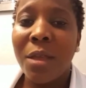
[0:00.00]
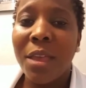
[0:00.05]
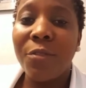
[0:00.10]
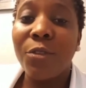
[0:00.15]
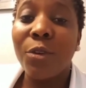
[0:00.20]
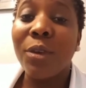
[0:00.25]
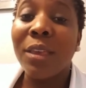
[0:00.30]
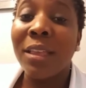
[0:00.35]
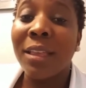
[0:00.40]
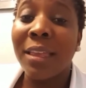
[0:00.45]

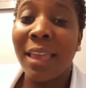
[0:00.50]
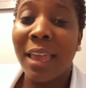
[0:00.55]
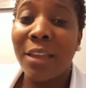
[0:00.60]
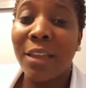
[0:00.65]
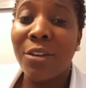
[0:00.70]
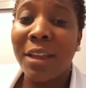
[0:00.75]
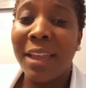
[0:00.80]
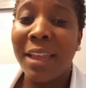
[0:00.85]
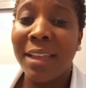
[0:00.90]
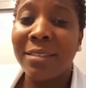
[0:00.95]
If you can
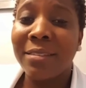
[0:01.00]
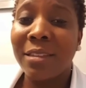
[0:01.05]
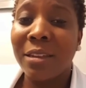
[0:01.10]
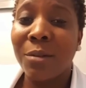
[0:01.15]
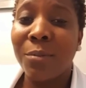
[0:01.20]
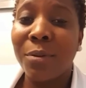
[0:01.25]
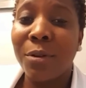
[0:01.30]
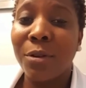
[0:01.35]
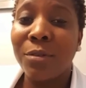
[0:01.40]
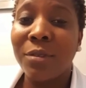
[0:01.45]
get your hands
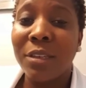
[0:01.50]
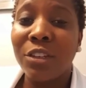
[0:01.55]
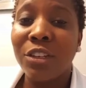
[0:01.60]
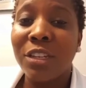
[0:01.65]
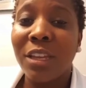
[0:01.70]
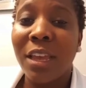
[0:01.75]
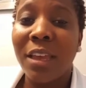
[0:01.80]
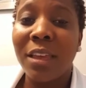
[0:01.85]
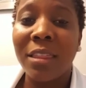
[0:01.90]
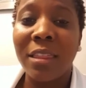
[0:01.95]
on a protein
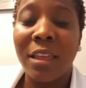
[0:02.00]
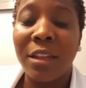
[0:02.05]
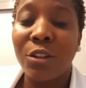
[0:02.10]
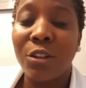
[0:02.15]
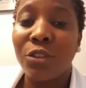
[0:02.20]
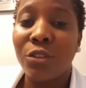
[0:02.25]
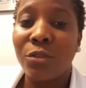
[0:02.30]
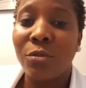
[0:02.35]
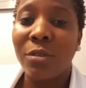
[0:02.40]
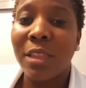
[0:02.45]
shake,
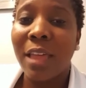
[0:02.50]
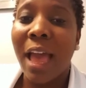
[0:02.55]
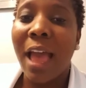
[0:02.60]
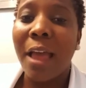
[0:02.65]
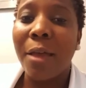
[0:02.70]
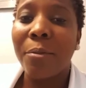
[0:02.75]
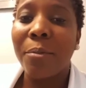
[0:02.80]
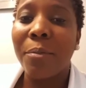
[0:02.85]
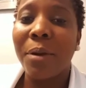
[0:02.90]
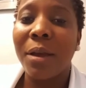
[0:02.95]
then do
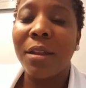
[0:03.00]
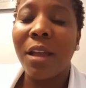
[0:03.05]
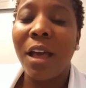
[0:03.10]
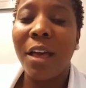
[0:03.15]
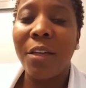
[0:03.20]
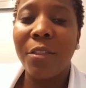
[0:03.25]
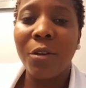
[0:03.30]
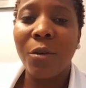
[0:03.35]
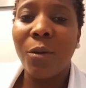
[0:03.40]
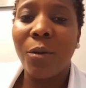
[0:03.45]
that. But
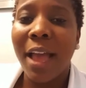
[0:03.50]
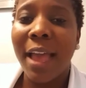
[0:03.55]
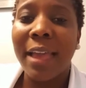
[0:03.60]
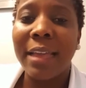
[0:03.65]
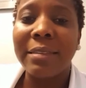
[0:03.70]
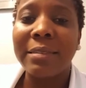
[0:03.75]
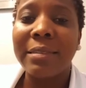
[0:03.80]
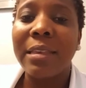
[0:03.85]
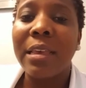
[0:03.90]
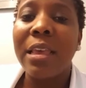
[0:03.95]

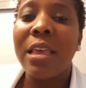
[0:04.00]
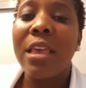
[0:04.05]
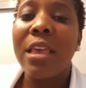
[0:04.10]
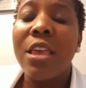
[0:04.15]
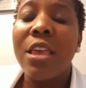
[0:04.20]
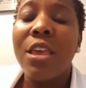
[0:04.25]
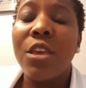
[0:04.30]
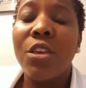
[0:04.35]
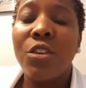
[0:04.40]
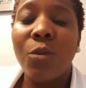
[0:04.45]
otherwise,
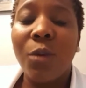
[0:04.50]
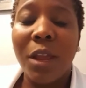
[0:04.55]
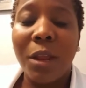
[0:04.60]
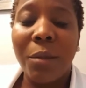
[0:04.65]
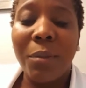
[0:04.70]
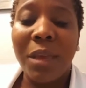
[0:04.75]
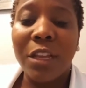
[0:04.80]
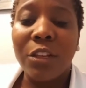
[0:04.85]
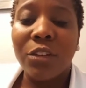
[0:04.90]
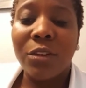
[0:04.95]
you
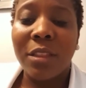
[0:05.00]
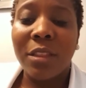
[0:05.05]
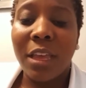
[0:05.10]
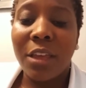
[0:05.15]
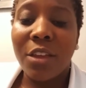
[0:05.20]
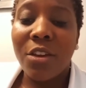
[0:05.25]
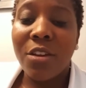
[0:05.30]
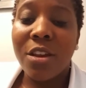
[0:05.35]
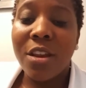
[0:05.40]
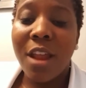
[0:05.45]
want to make sure
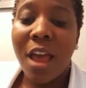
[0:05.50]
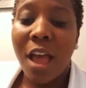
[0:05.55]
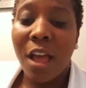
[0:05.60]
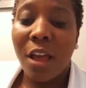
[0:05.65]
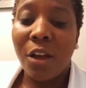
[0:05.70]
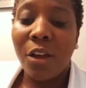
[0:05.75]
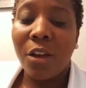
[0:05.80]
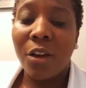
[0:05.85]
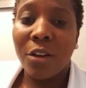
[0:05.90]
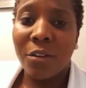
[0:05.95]
that you're
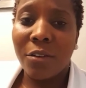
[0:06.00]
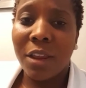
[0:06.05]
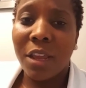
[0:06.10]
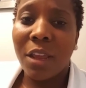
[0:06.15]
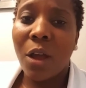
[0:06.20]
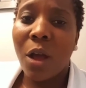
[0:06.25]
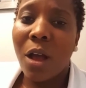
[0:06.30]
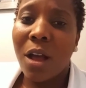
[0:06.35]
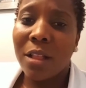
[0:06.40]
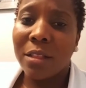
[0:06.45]
not
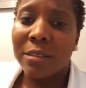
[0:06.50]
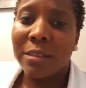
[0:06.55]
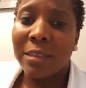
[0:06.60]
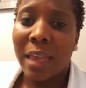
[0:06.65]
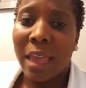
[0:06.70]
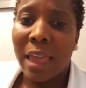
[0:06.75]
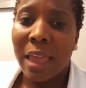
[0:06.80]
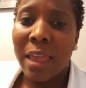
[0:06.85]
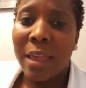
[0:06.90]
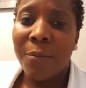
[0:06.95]
hungry all
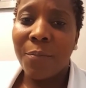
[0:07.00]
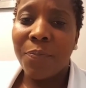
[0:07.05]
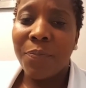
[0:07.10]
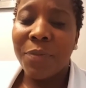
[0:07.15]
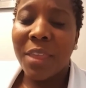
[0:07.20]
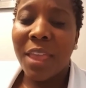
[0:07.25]
day.